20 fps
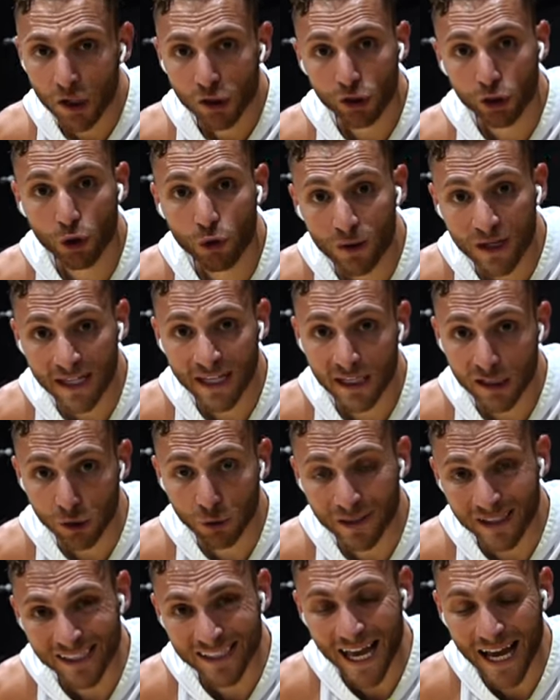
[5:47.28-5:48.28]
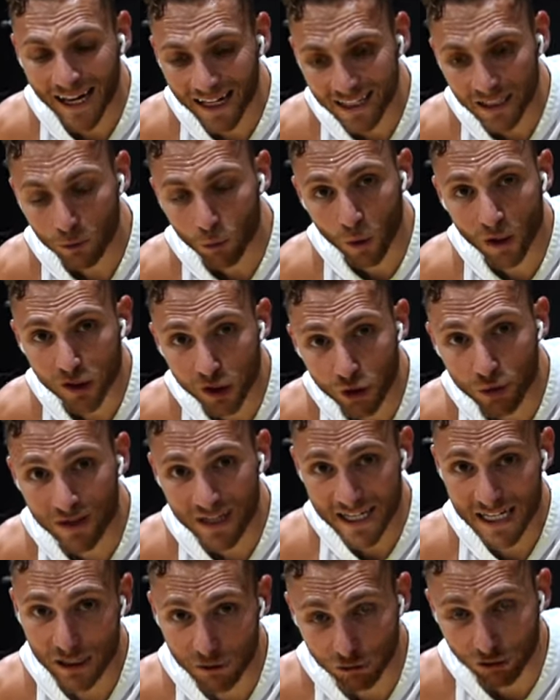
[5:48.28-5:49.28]
tuning into exactly what you
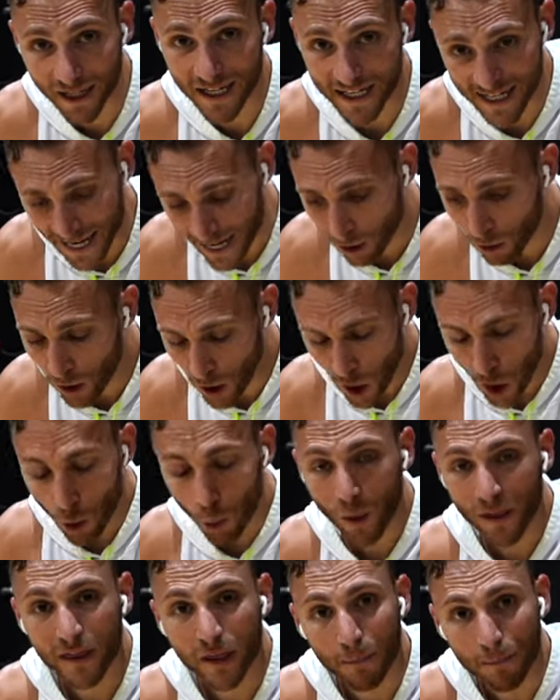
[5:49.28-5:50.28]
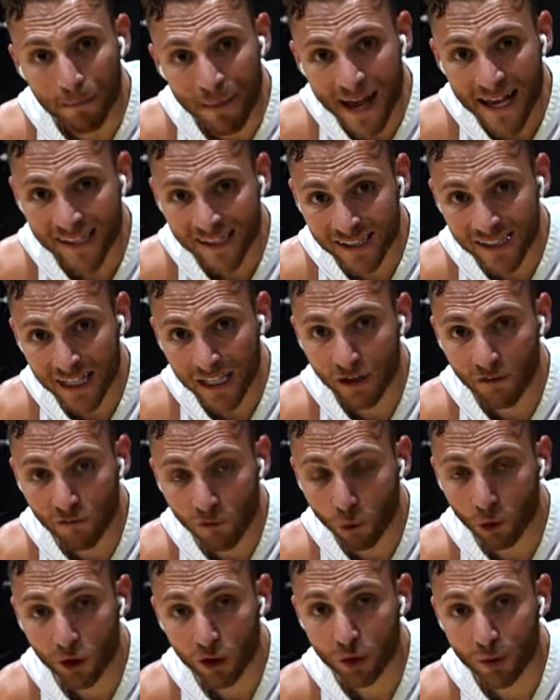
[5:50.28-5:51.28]
need right now, what the best thing
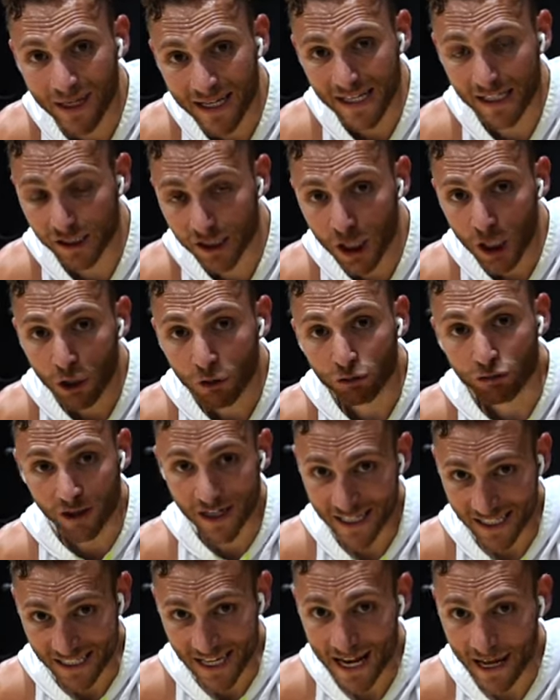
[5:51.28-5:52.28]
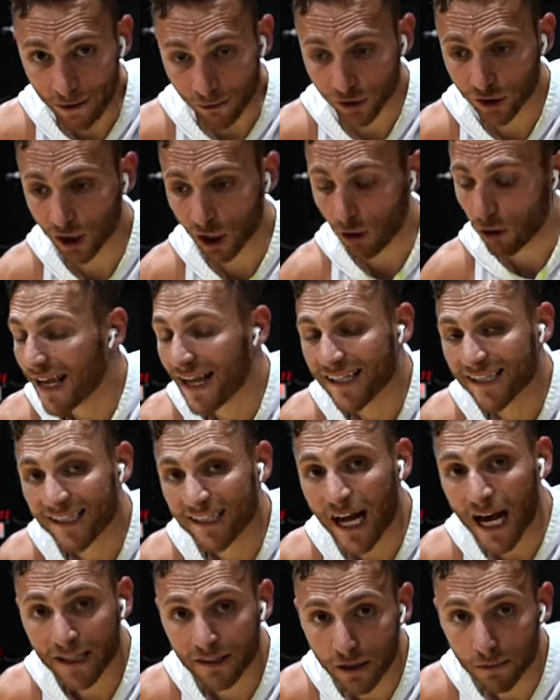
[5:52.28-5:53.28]
for you is right now. So it's
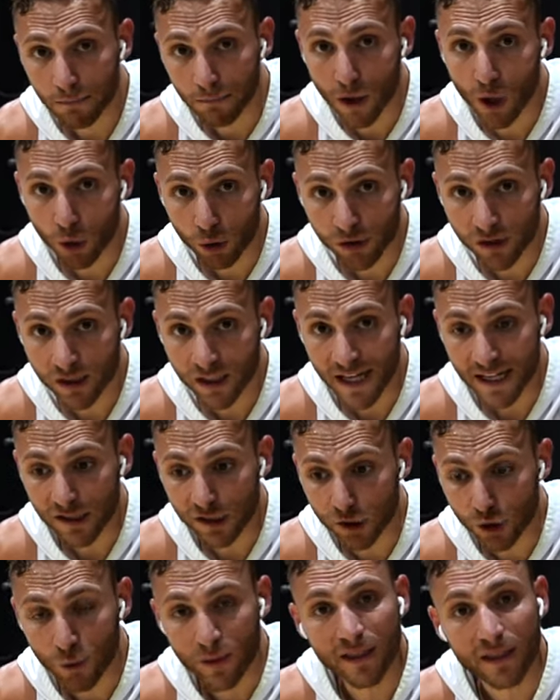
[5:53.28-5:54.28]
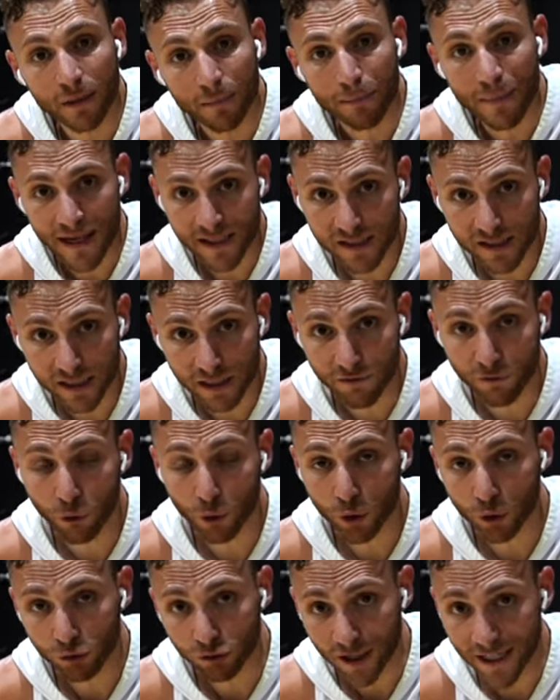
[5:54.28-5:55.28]
not the most, it's doing the best thing for
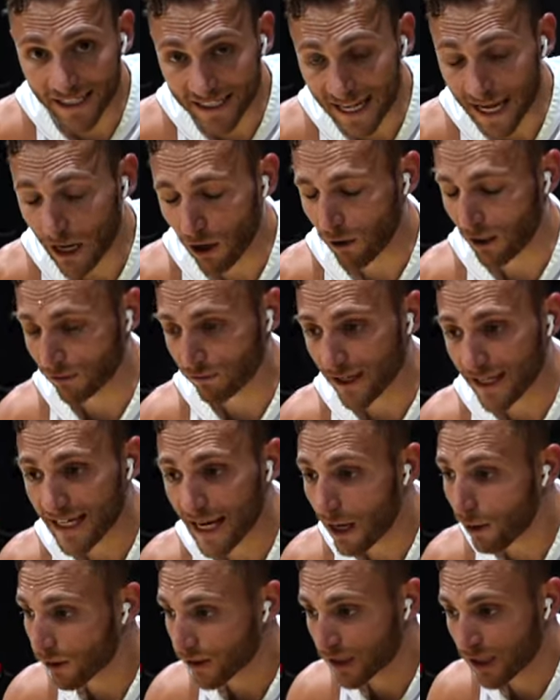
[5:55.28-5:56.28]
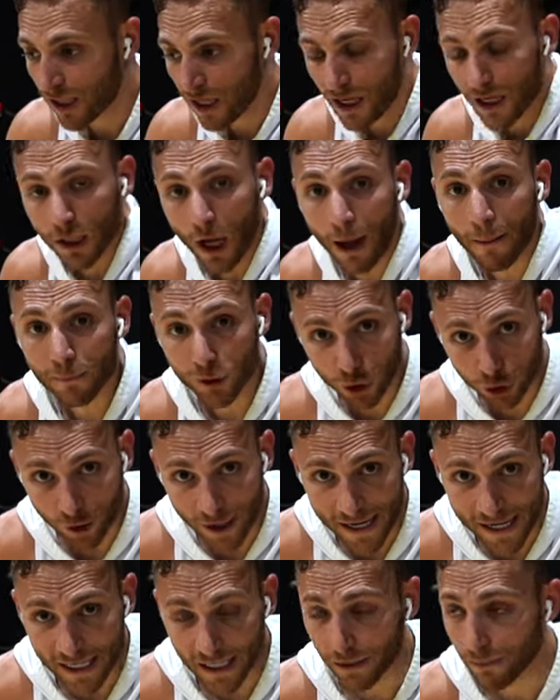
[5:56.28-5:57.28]
you right now. And right now it's, I'm
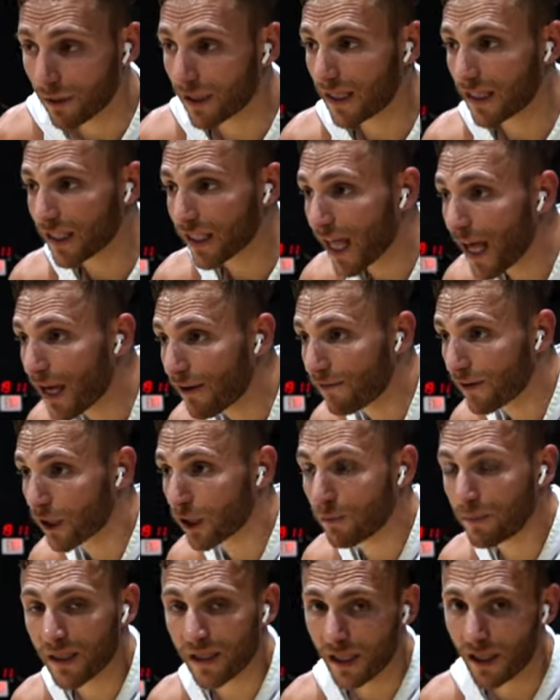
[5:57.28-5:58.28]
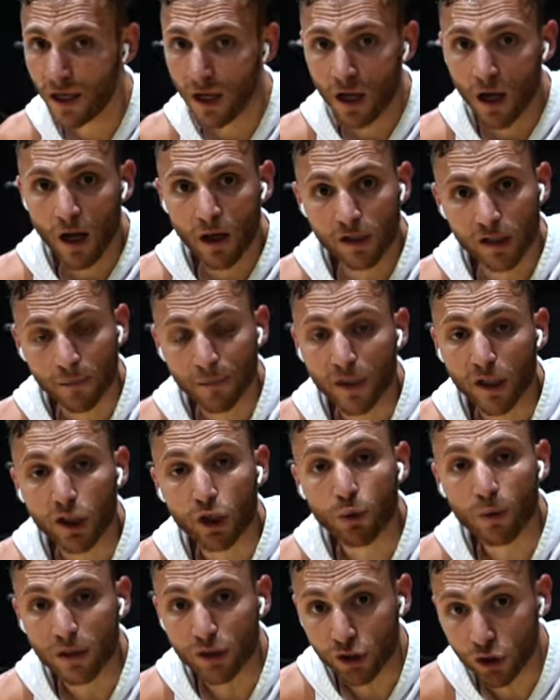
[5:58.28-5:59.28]
training, but in life it could be something
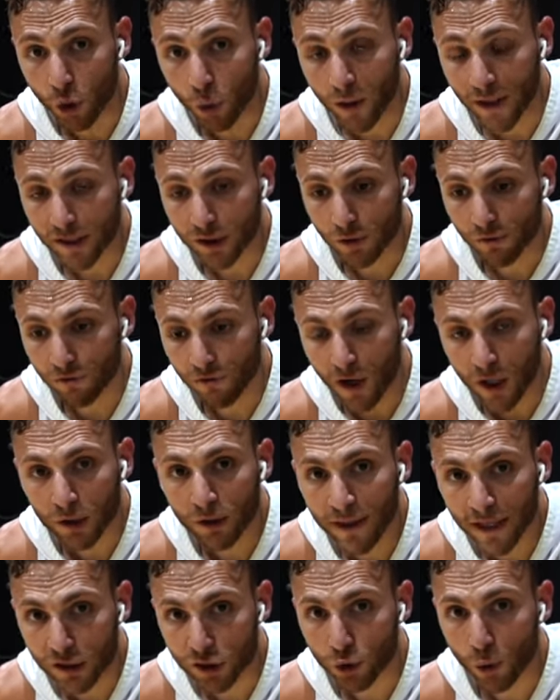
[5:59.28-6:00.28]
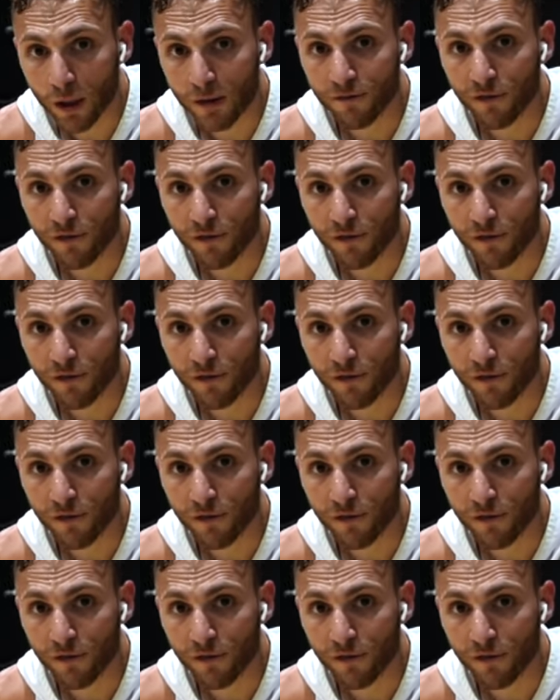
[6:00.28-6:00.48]
you enjoy. So follow that joy,